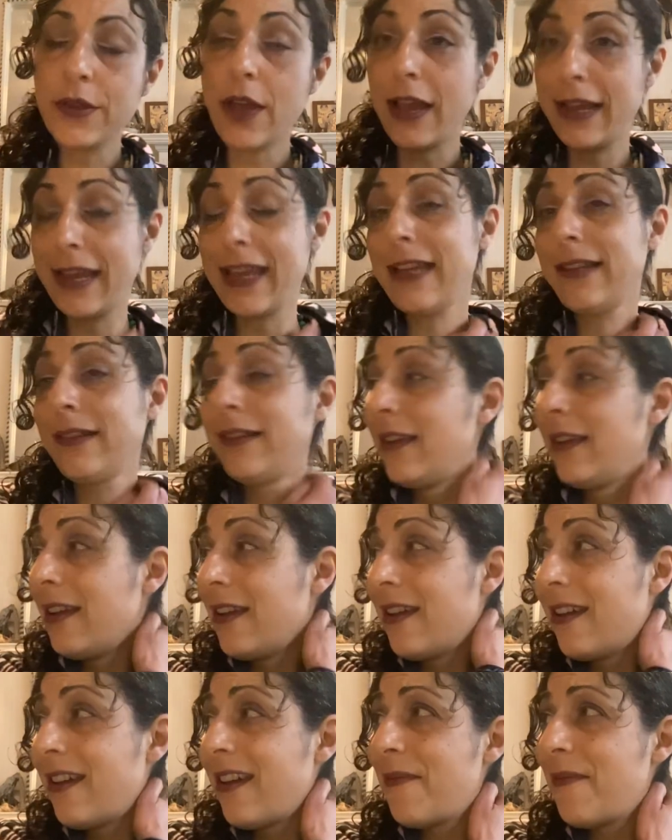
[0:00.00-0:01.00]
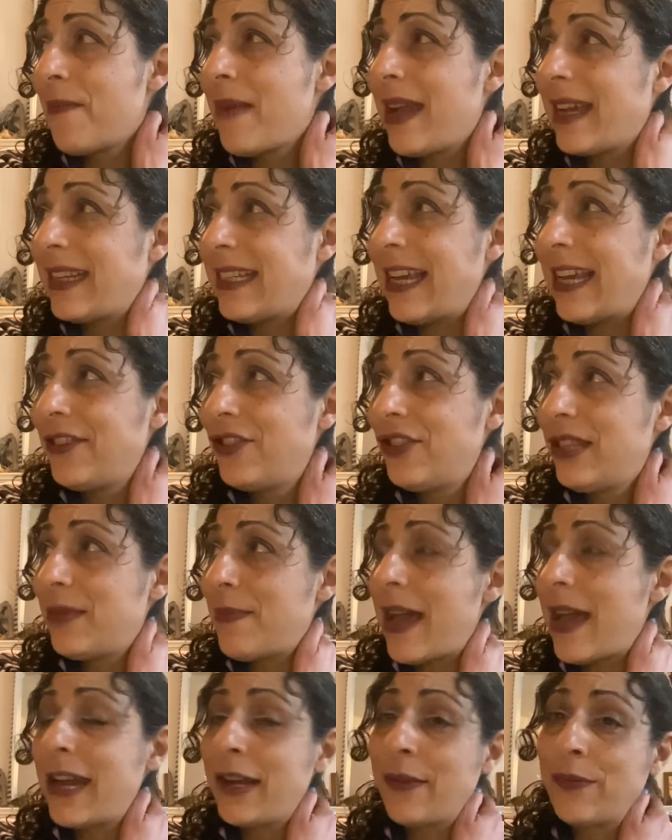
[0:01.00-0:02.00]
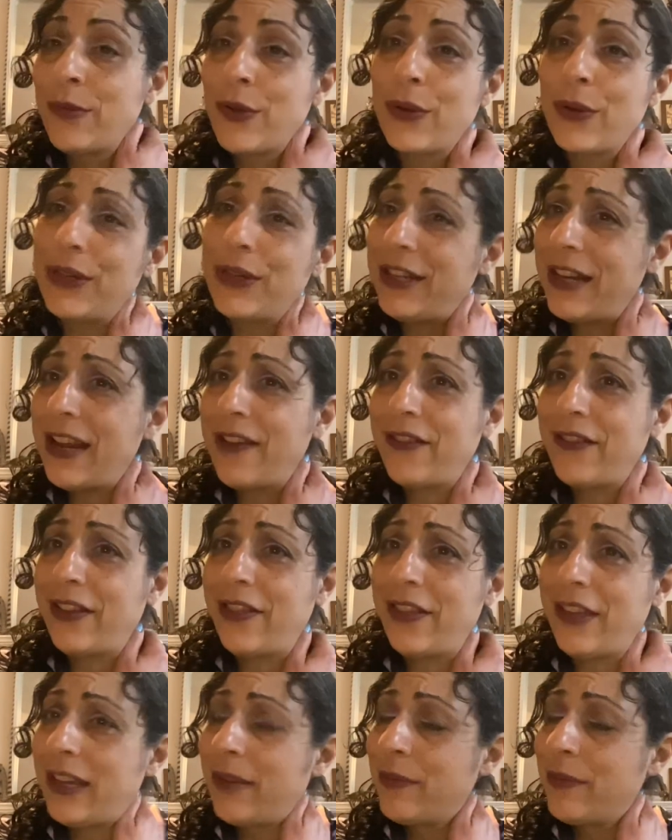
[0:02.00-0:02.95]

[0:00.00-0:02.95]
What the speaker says: Again, my attention span, I'm not good at everything.